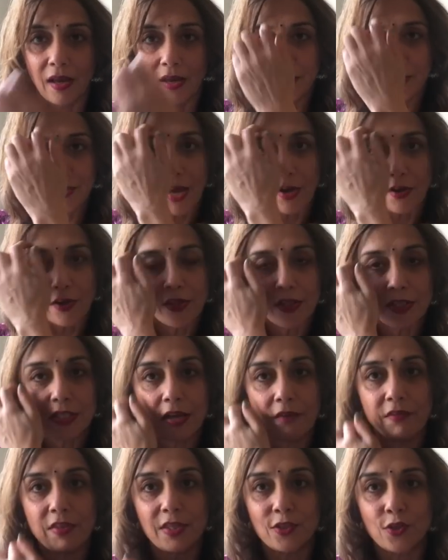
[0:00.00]
Saturn in the
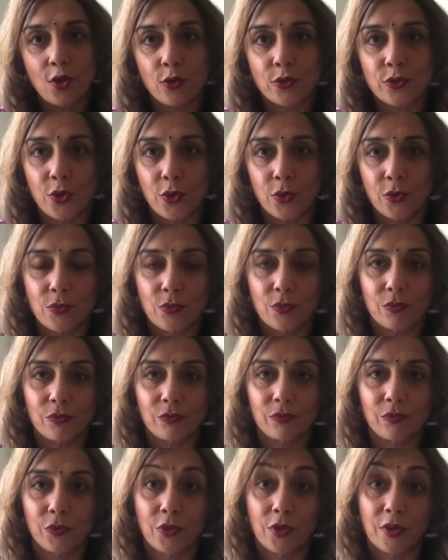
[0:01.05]
7th is also
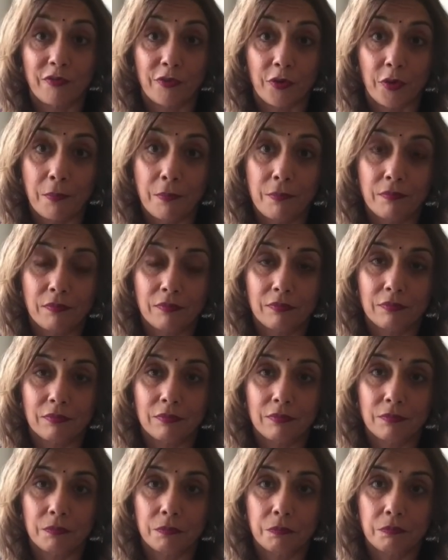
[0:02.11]
good for
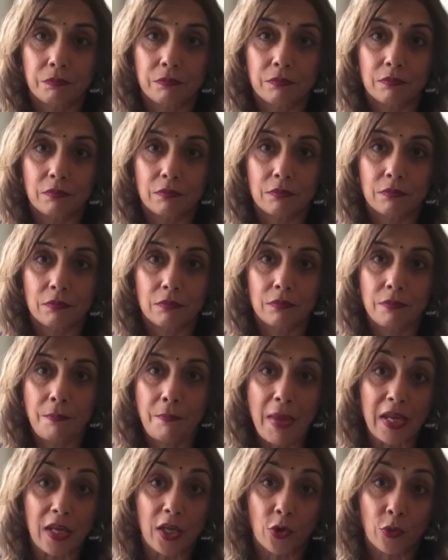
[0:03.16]

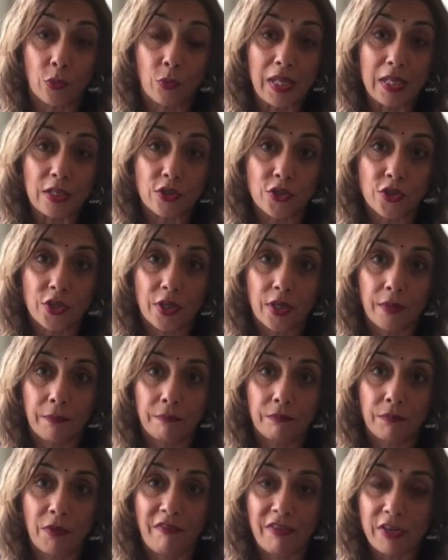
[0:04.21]
making a relationship
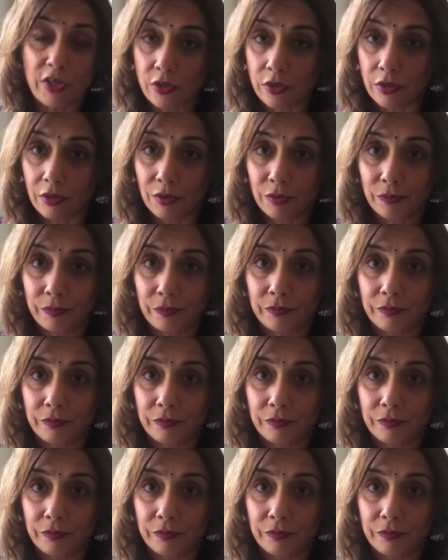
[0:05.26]
official,